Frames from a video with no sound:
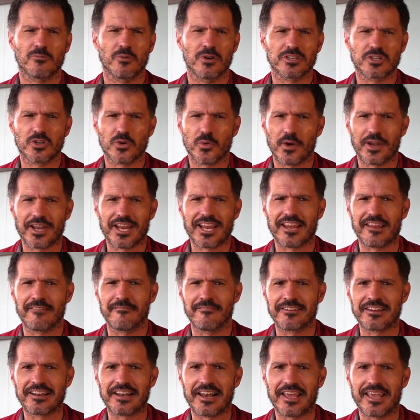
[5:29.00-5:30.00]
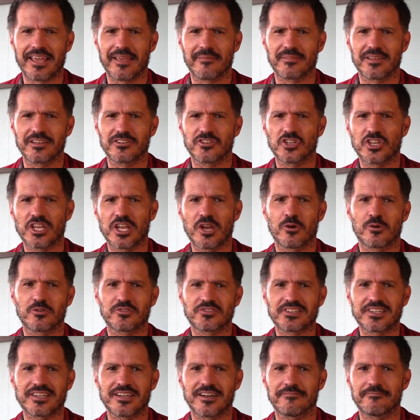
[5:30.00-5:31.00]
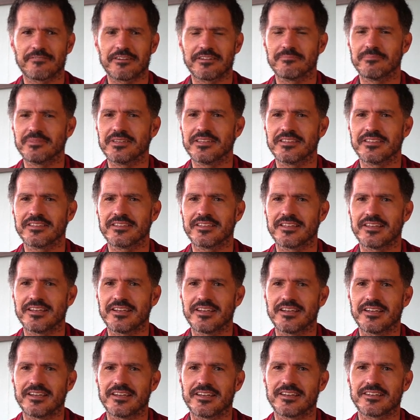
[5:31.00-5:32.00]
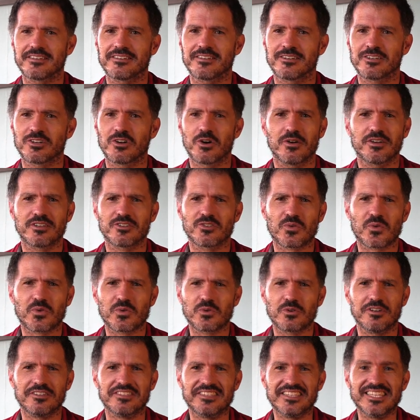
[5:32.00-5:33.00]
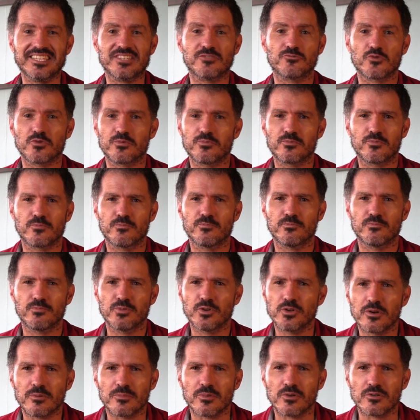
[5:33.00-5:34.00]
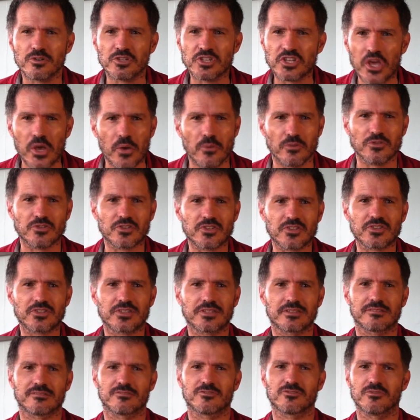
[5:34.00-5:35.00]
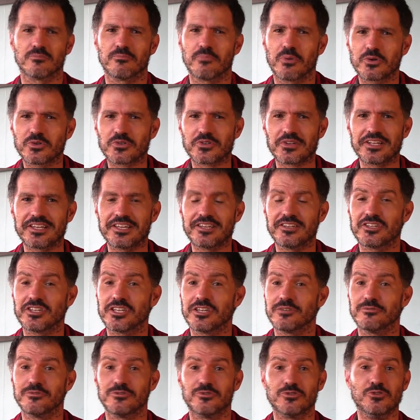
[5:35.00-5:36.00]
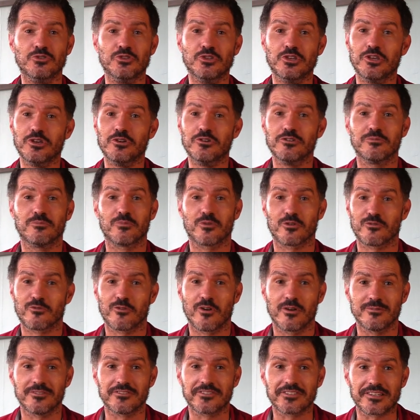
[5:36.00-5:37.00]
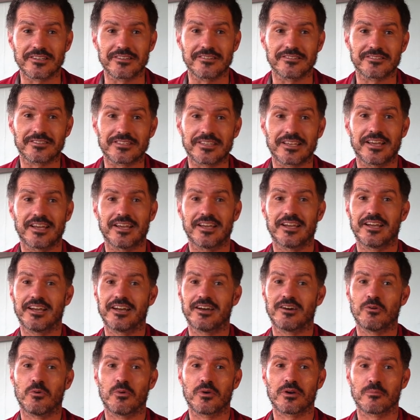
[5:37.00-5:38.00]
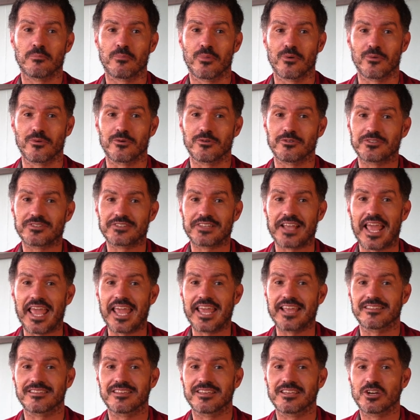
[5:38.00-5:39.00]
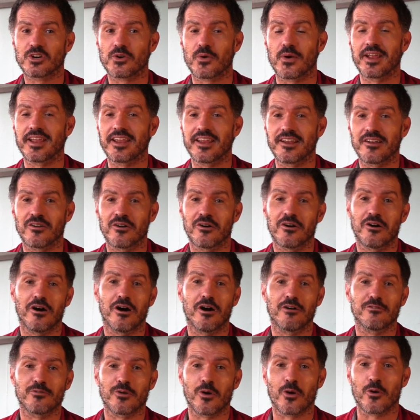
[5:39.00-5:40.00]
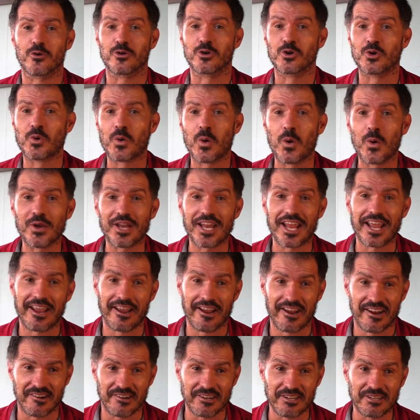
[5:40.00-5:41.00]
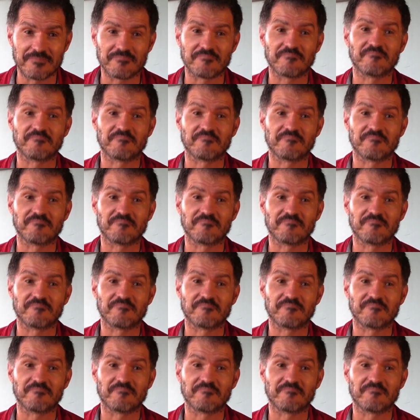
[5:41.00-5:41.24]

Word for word: One critic even claimed that she herself had been uh, going through a disreputable youth. Supposedly, she would do nude performances where birds ate grain off her groin area.